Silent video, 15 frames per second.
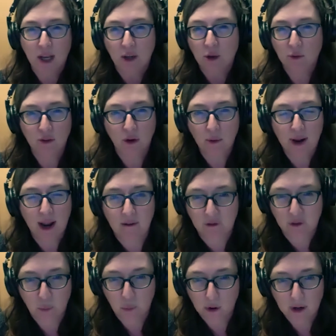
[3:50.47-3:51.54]
and you don't have
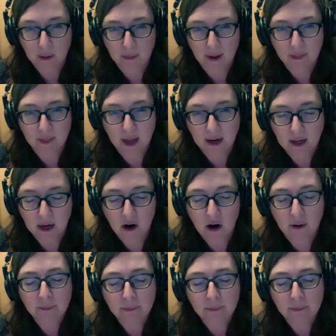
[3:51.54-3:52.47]
to worry about that here.